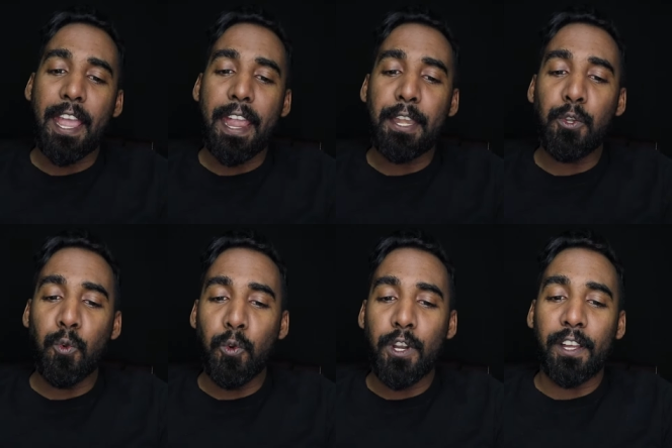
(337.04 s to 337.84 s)
I
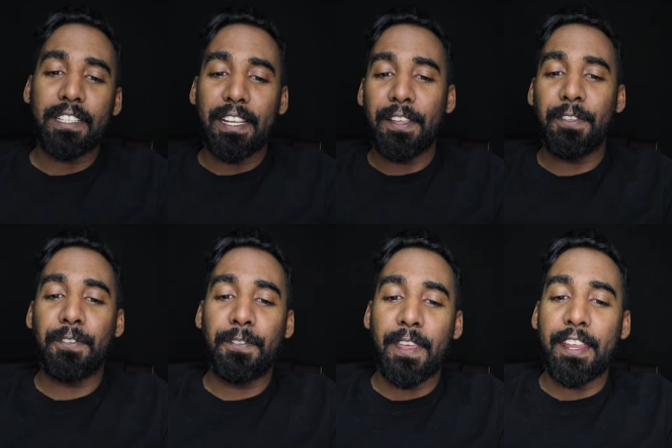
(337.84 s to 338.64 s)
do not
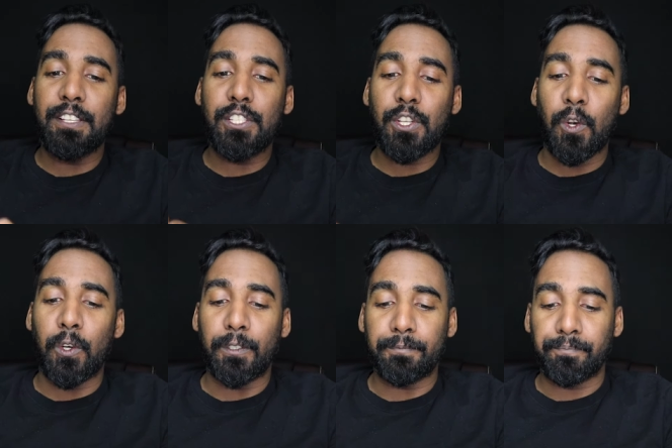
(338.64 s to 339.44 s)
think
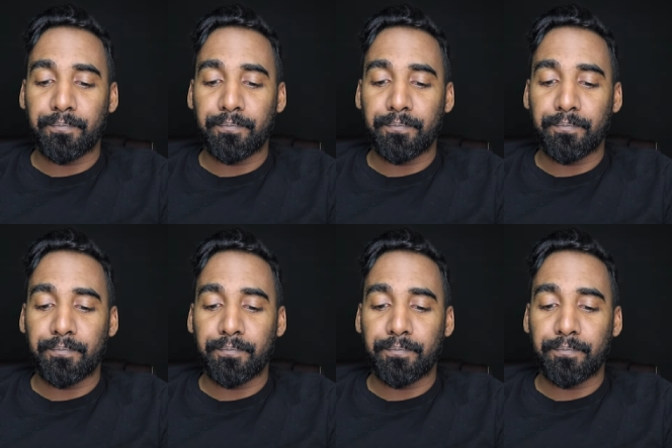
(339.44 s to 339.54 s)
so.